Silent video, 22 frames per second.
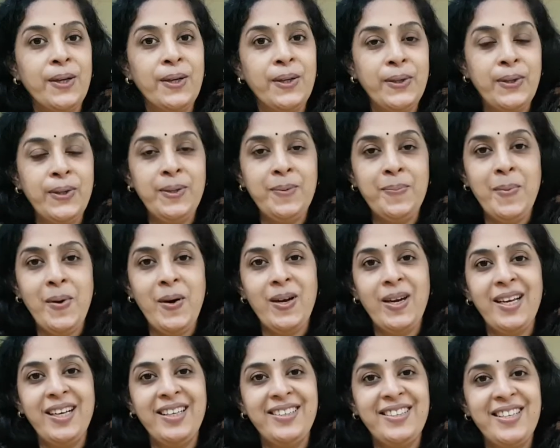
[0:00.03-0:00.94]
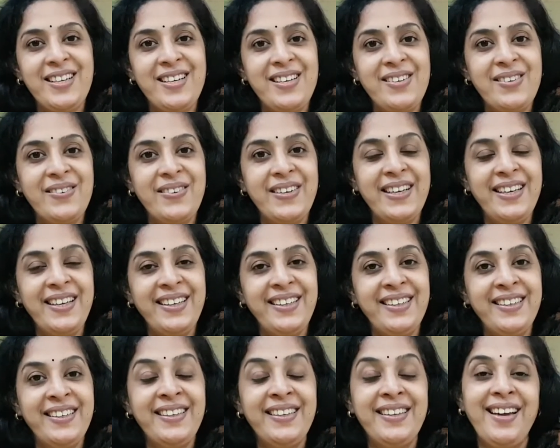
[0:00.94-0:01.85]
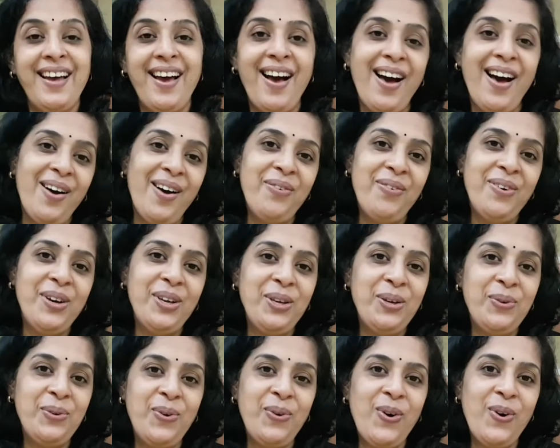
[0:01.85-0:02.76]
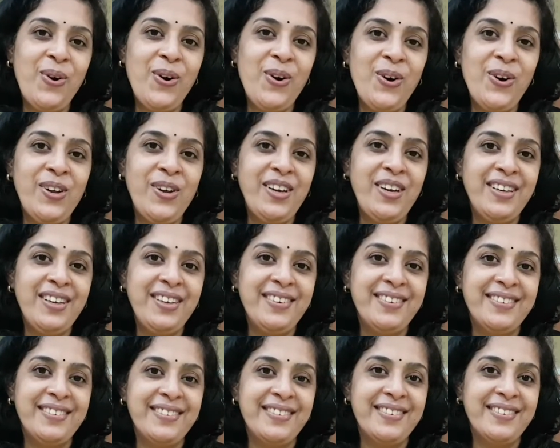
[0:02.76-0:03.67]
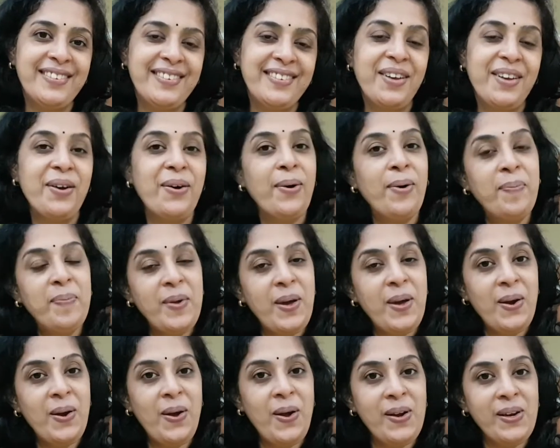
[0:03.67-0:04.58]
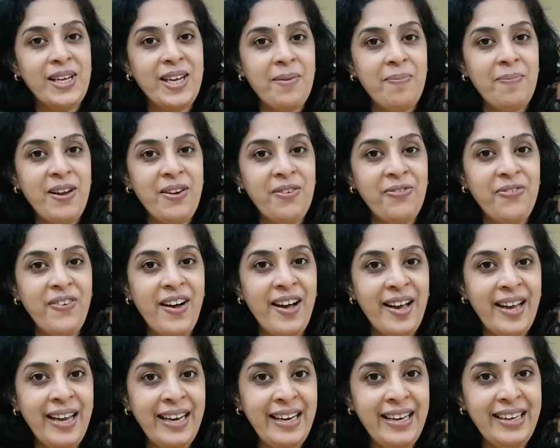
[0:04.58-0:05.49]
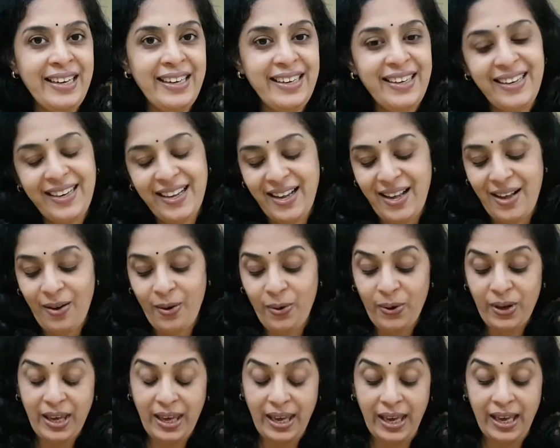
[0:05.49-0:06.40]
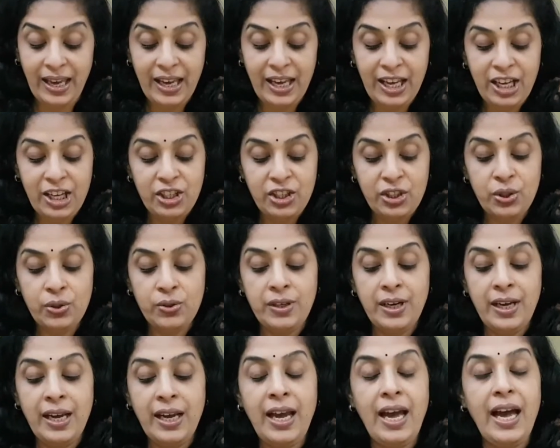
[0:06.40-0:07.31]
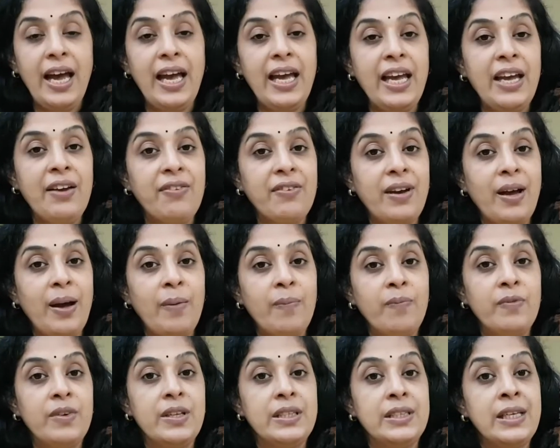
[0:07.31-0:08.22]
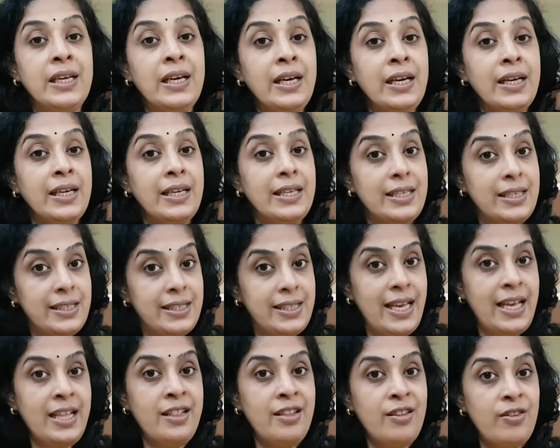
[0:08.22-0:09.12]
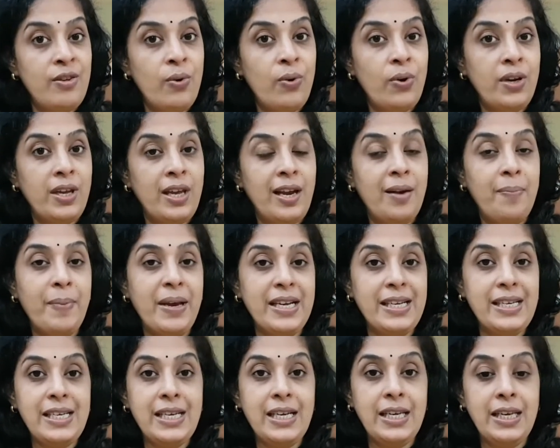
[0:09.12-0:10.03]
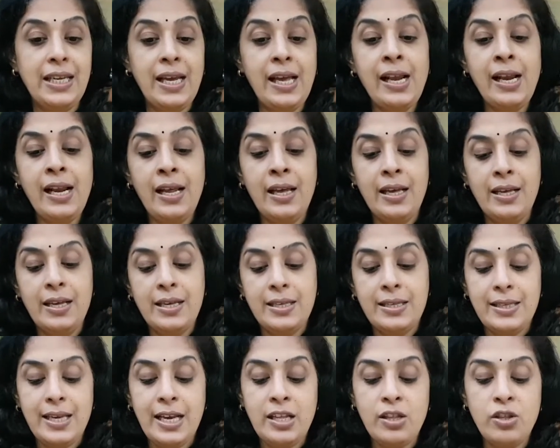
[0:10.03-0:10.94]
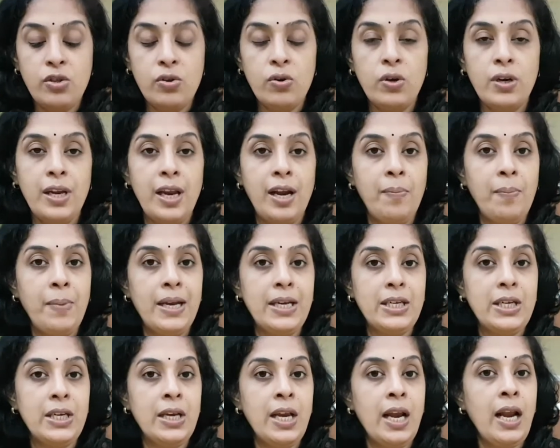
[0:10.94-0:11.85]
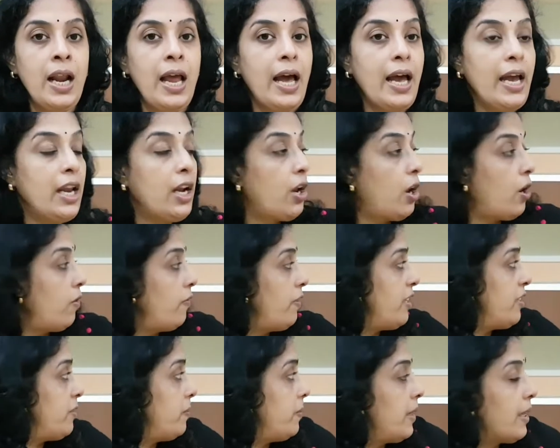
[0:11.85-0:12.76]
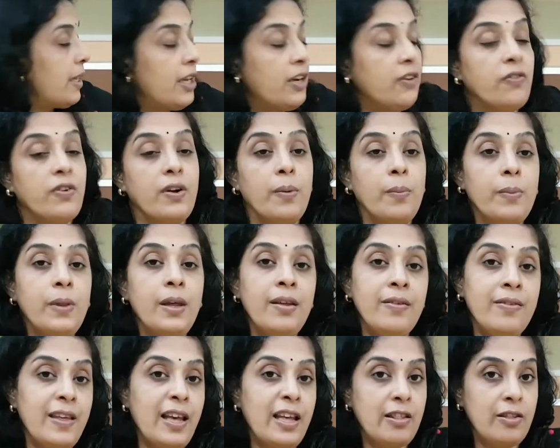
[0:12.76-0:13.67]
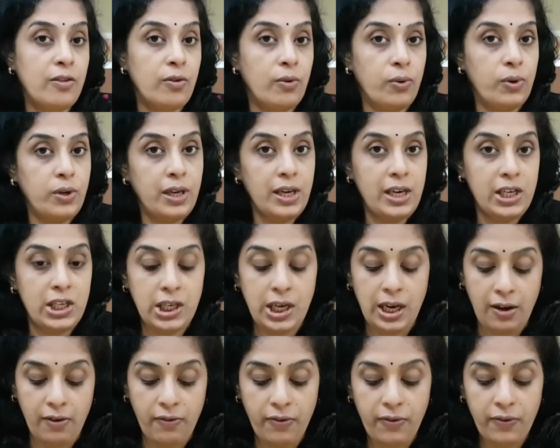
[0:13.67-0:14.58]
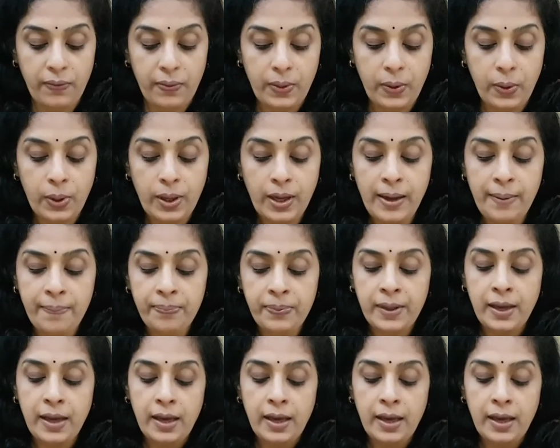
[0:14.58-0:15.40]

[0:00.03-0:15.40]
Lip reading: Good morning, children. How are you all? Hope you're all keeping fine. Okay, today I have come with a sensorial material. Sensorial material, I'll always bring it from the sensorial shelf. Okay,